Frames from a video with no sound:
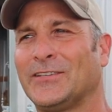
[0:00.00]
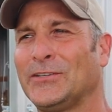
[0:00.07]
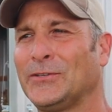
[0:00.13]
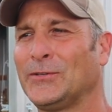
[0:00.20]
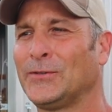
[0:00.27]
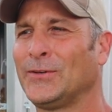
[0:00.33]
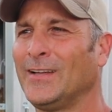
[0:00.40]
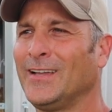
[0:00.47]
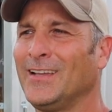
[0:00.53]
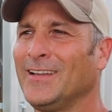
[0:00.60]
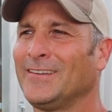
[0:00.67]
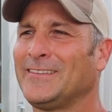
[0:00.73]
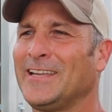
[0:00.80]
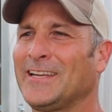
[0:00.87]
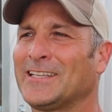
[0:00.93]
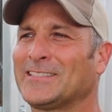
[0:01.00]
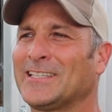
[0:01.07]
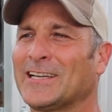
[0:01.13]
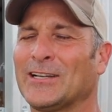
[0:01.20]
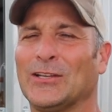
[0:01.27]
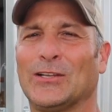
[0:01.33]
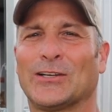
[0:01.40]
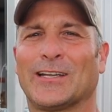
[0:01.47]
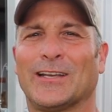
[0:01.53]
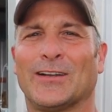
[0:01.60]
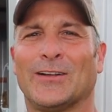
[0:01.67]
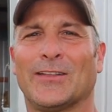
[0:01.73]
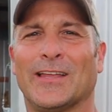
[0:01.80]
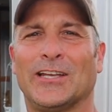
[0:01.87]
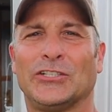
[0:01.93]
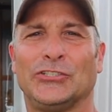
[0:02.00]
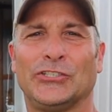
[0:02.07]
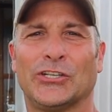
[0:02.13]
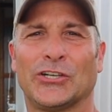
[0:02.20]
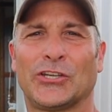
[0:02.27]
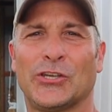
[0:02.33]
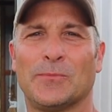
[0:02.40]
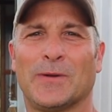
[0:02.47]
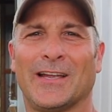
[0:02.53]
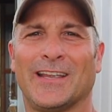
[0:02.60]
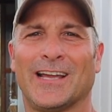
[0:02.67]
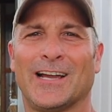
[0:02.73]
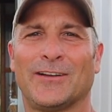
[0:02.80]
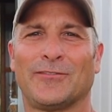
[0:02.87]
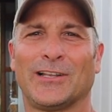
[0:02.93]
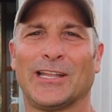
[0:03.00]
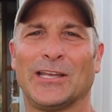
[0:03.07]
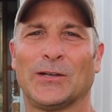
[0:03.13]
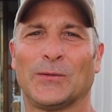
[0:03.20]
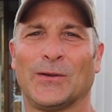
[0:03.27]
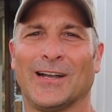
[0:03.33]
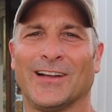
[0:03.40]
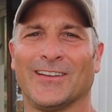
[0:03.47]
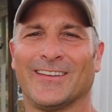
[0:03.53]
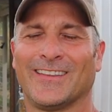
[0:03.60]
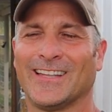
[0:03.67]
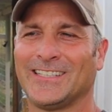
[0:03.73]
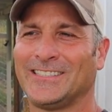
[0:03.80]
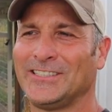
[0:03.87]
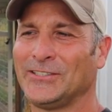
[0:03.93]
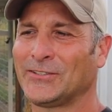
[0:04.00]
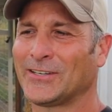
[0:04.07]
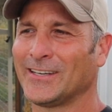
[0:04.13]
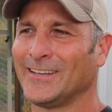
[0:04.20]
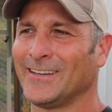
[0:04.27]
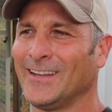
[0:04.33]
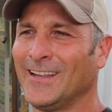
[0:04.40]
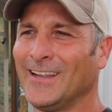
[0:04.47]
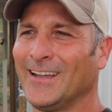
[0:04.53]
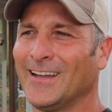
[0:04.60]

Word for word: to take a second look at all that junk you might have laying around that you can